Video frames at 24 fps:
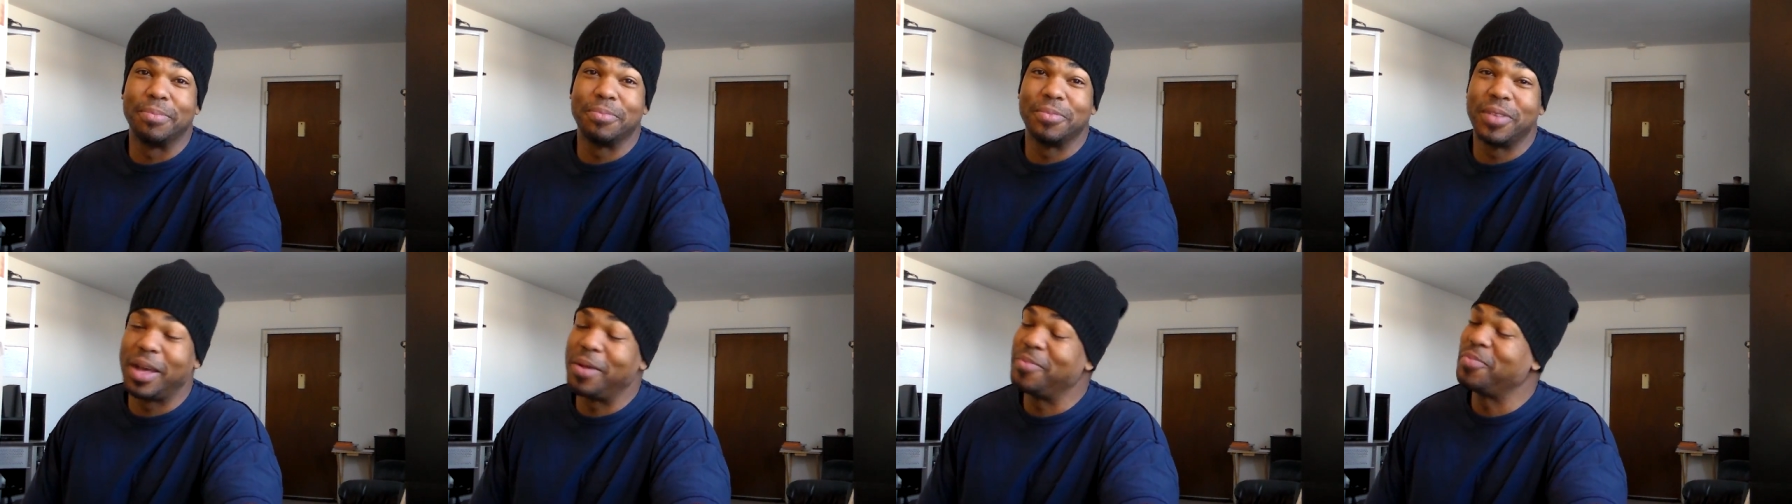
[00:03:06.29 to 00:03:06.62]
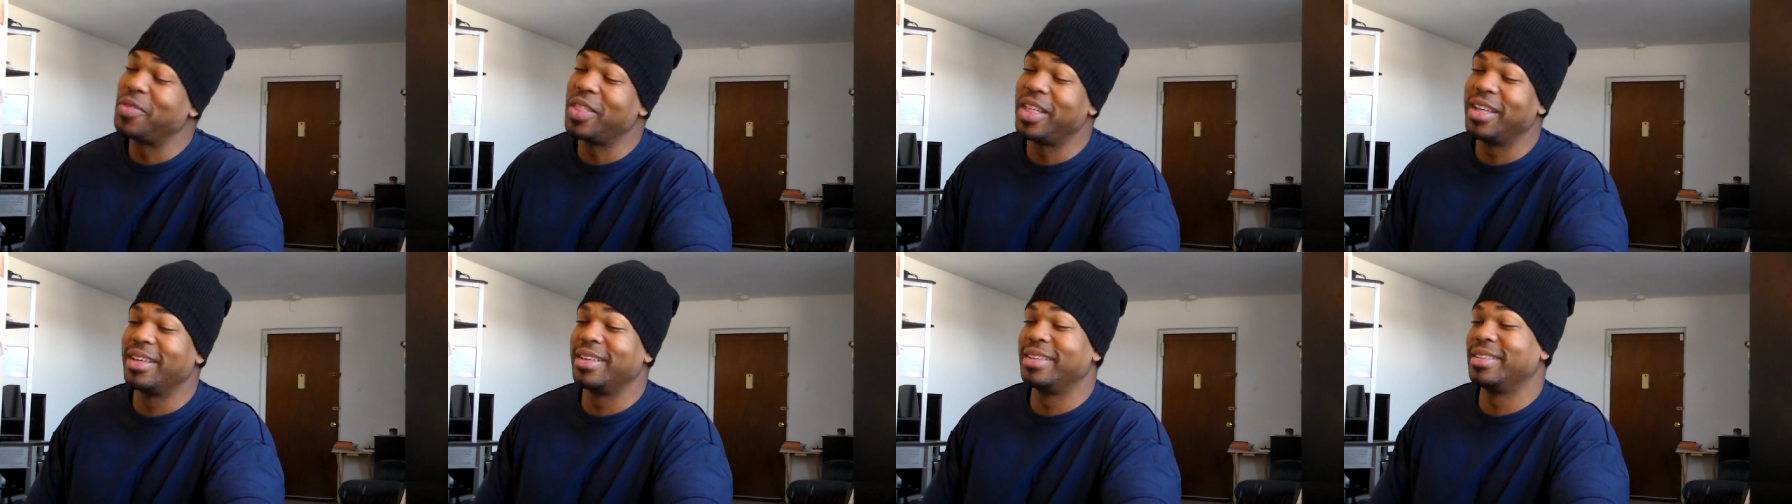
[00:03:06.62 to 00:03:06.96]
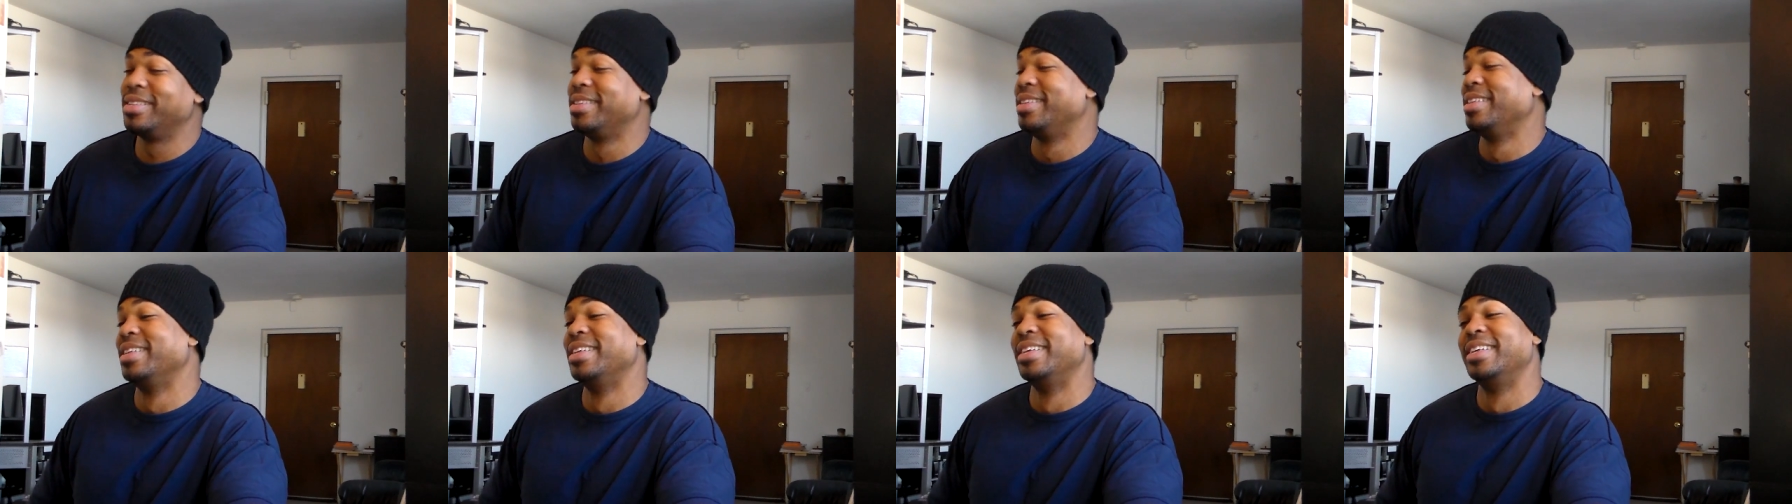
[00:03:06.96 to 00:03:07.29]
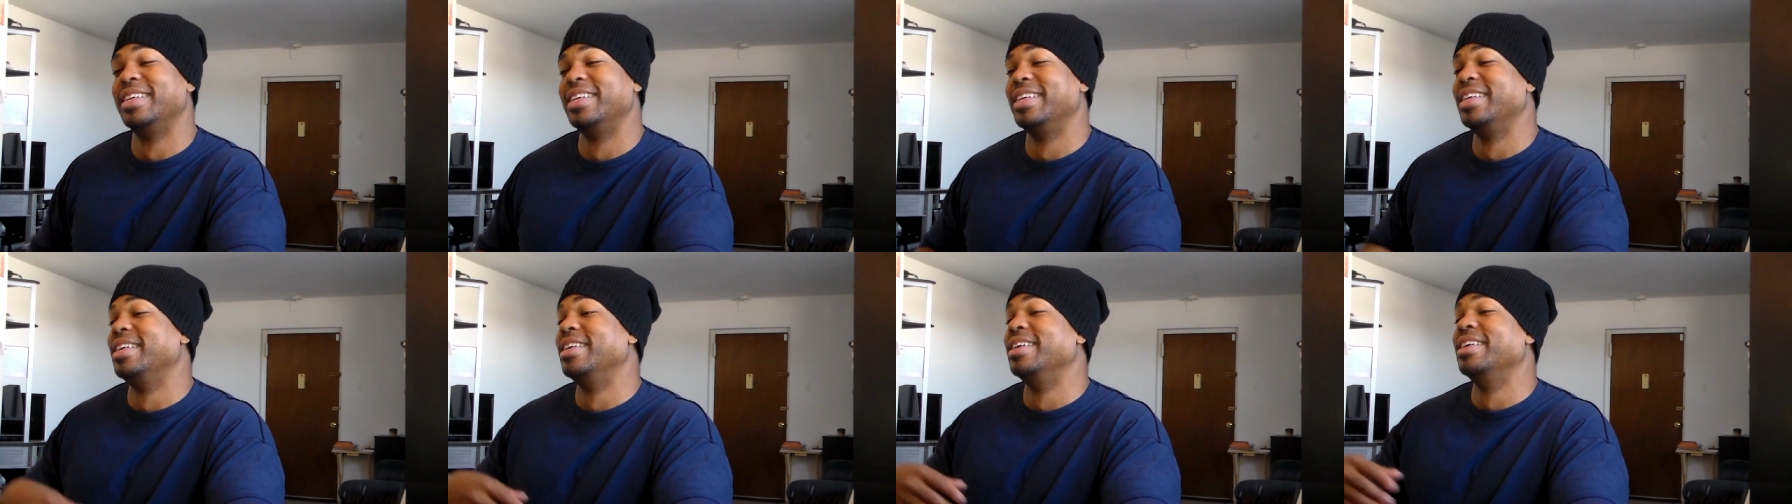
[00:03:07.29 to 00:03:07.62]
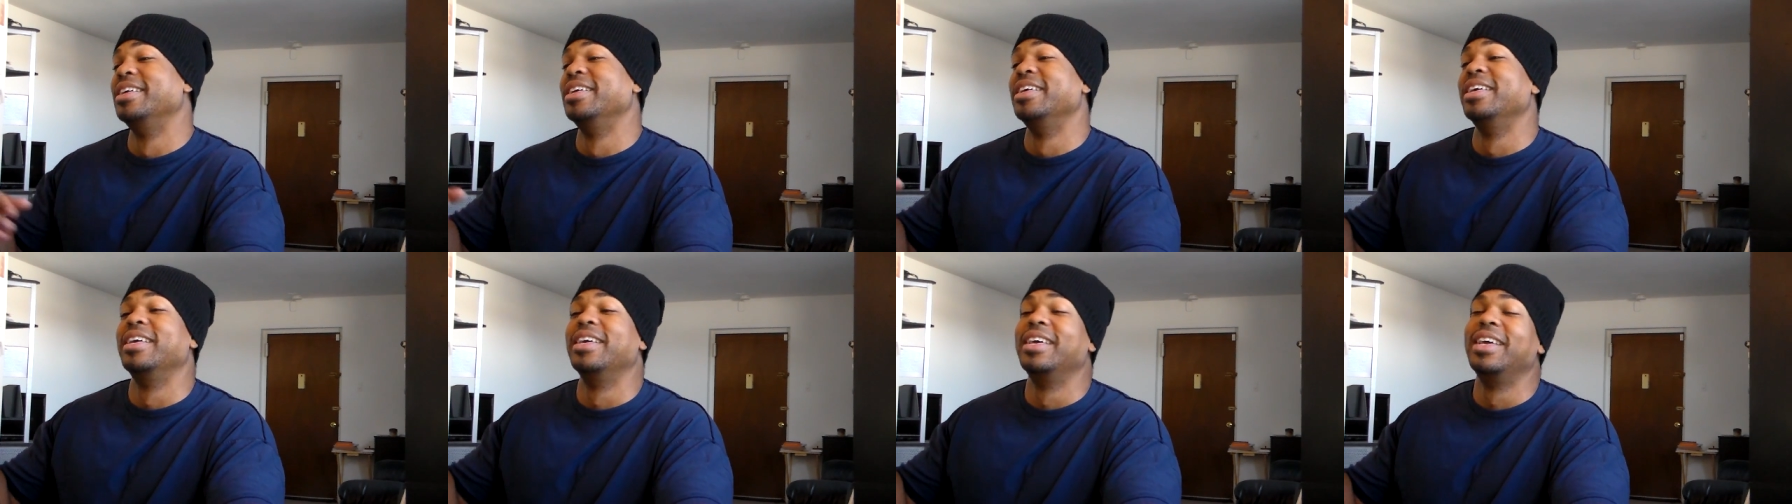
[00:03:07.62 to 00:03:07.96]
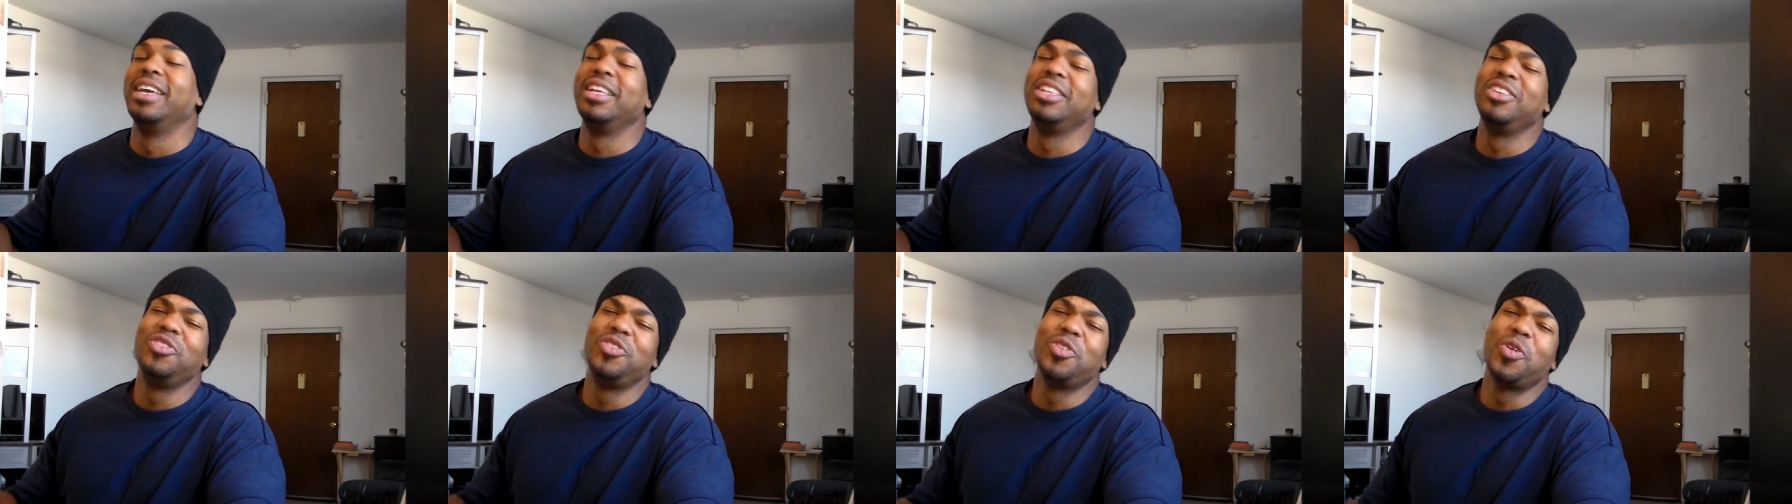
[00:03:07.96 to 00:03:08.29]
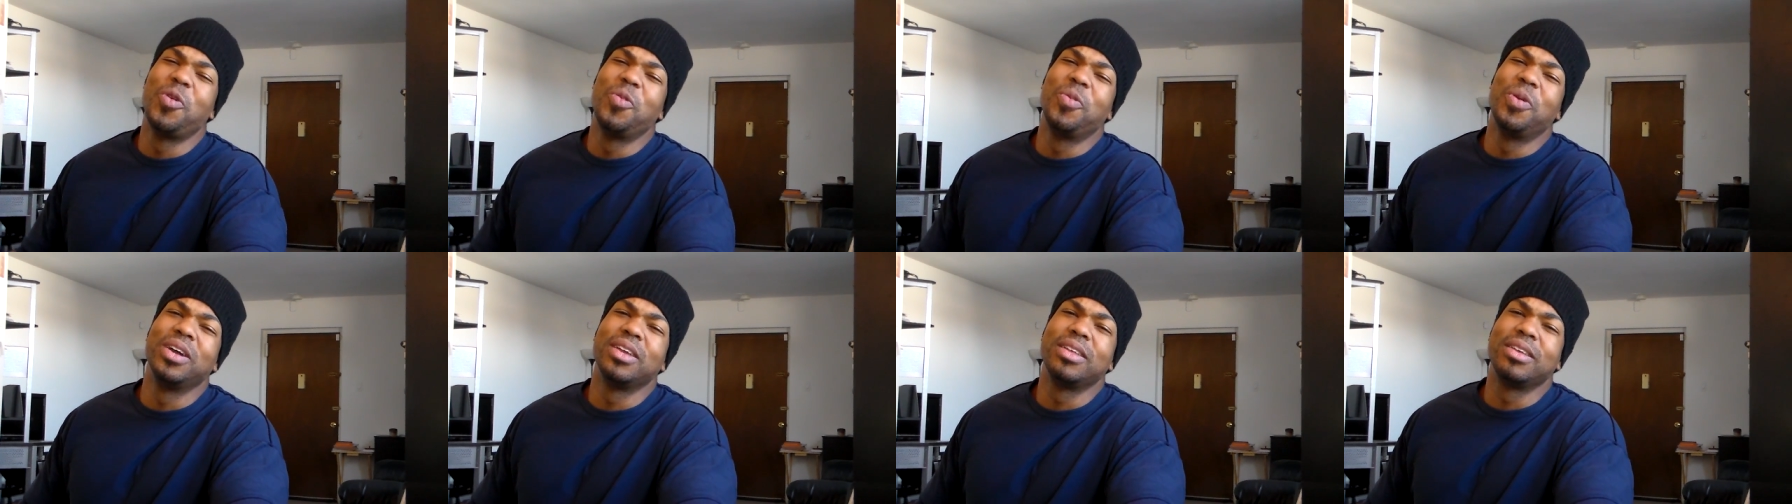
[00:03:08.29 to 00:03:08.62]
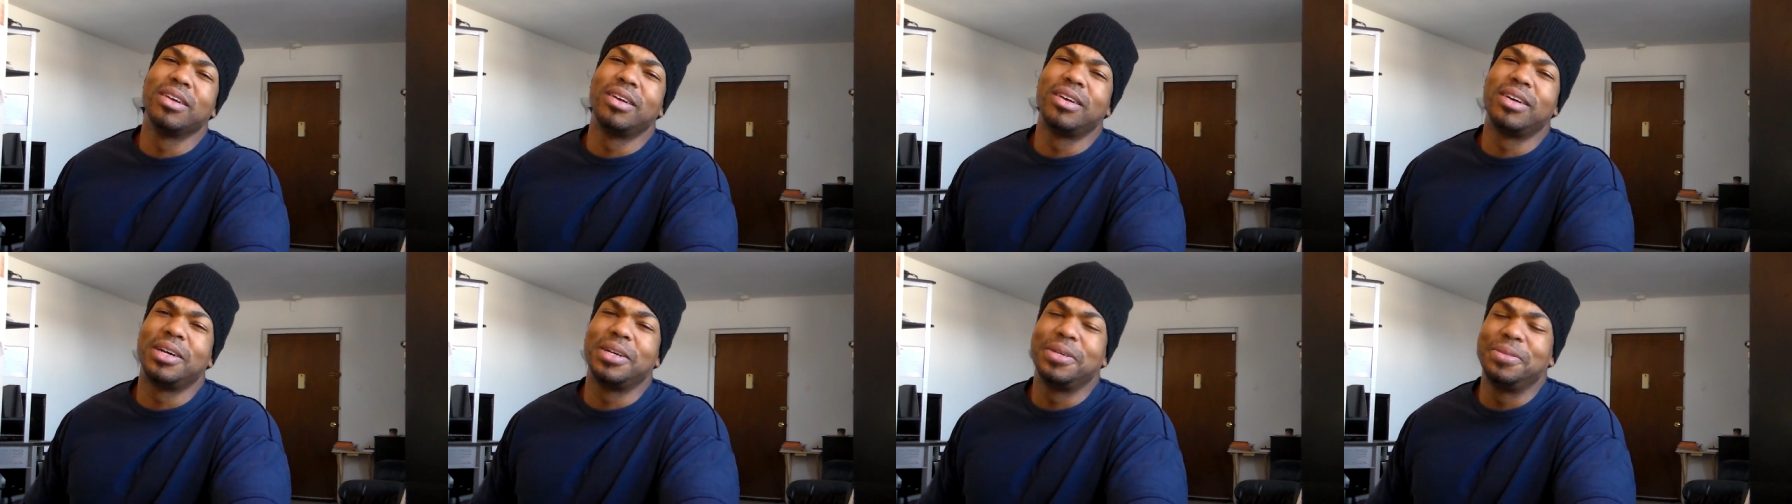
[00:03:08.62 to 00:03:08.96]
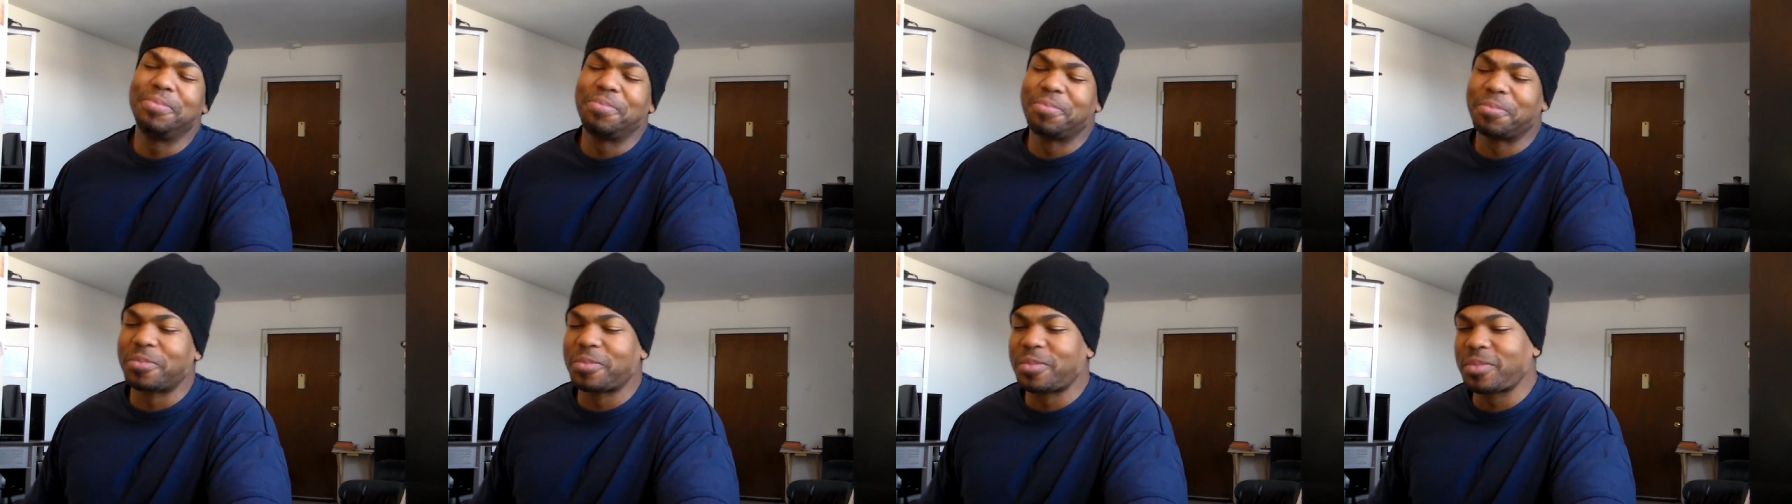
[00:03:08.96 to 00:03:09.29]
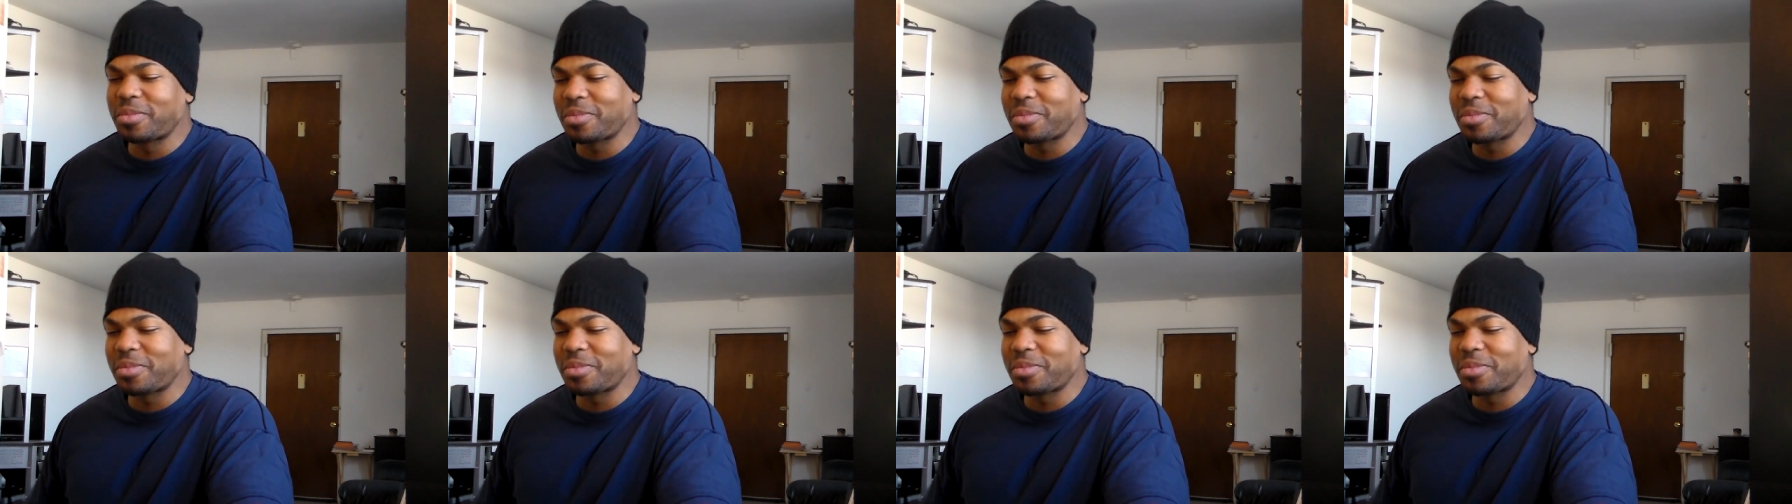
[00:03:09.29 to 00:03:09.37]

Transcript: I'm, I'm, uh, and you know what, y'all?